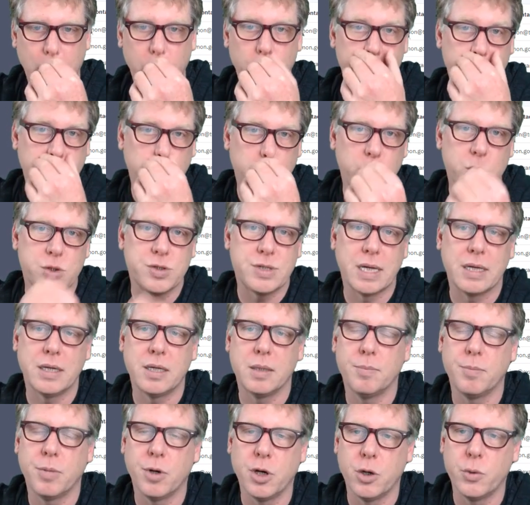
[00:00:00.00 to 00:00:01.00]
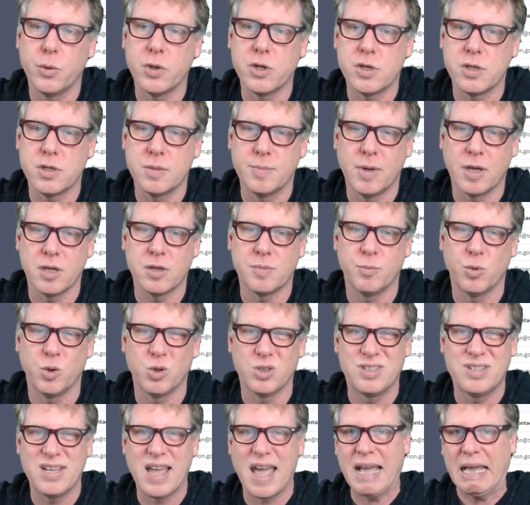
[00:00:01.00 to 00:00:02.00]
I also use Sendinblue, which is much
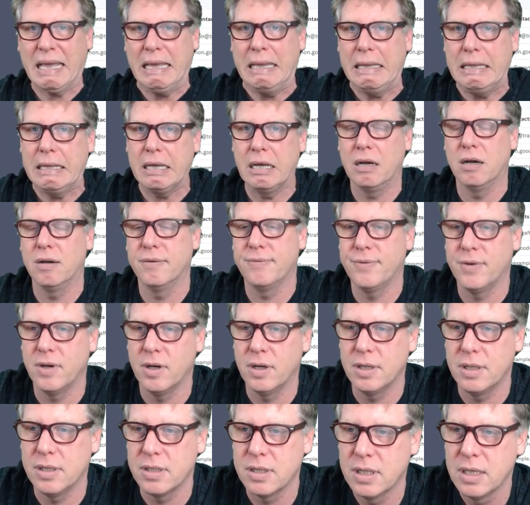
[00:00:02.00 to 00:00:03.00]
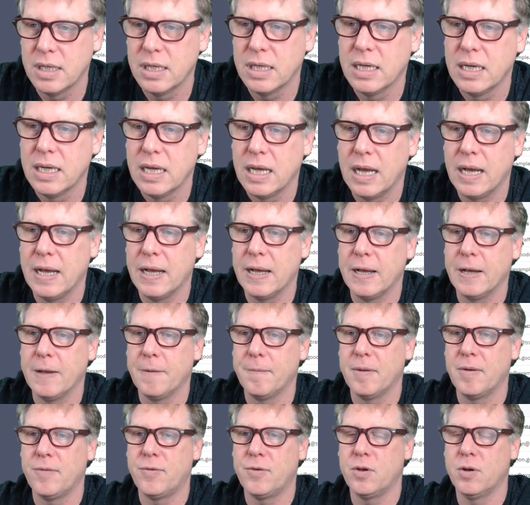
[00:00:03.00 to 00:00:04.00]
more techy, I find.
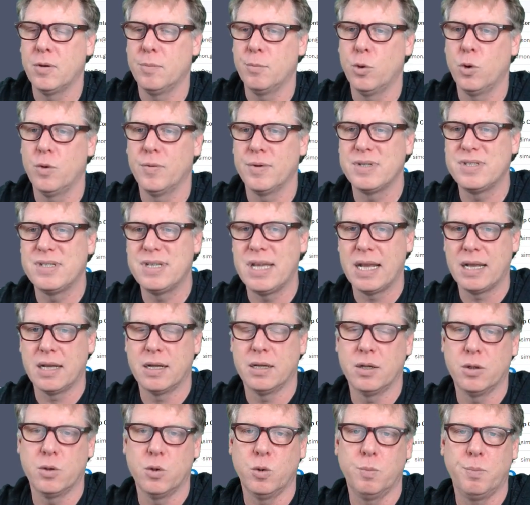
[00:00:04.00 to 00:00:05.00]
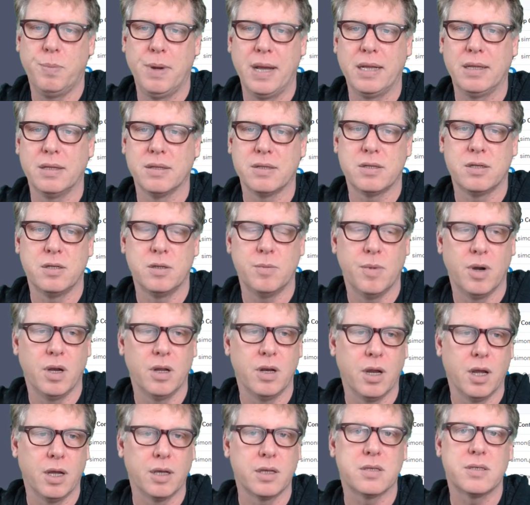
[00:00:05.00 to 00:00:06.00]
If you're more of a technical bent, you
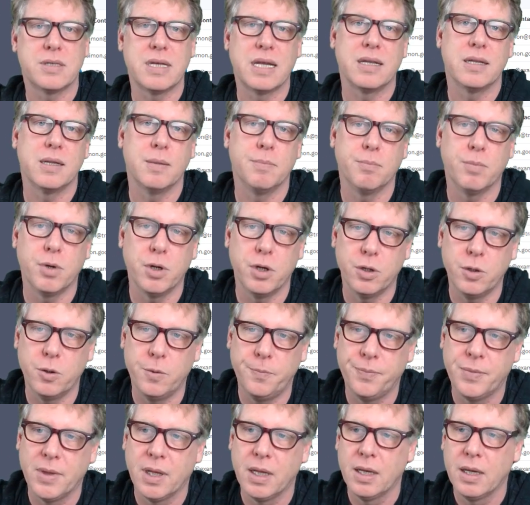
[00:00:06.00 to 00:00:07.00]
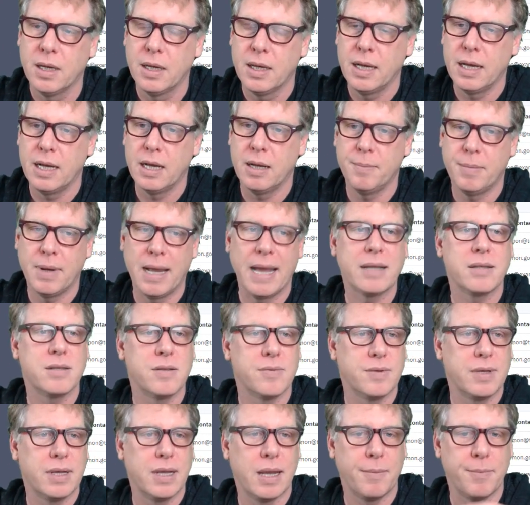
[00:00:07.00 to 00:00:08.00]
might like Sendinblue. But
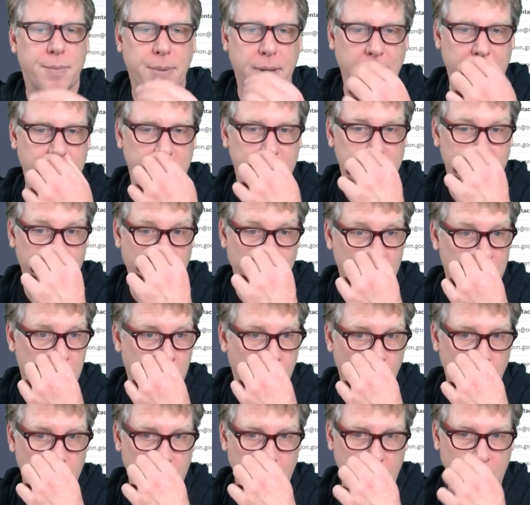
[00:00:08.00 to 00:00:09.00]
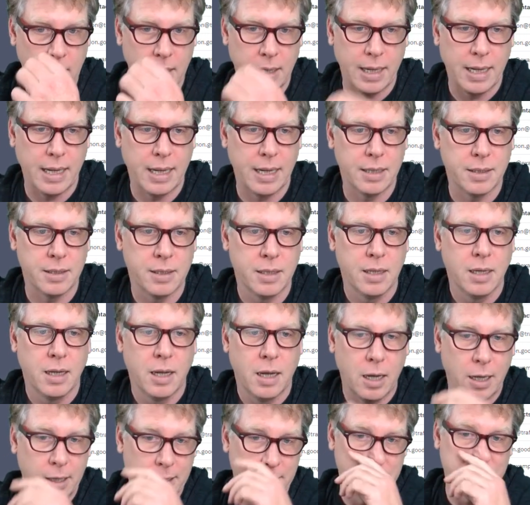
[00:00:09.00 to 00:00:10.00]
Active Campaign is very popular, and
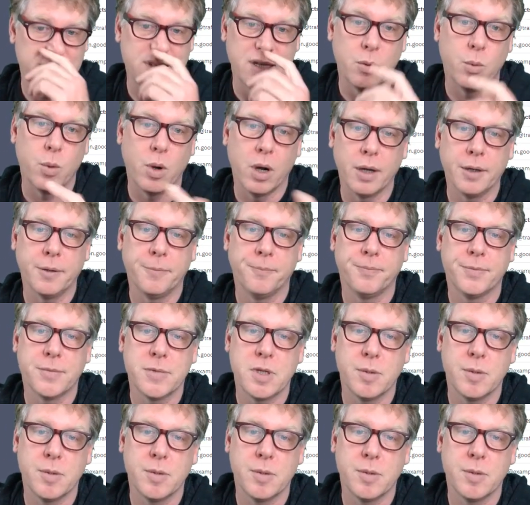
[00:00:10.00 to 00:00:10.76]
I can see why,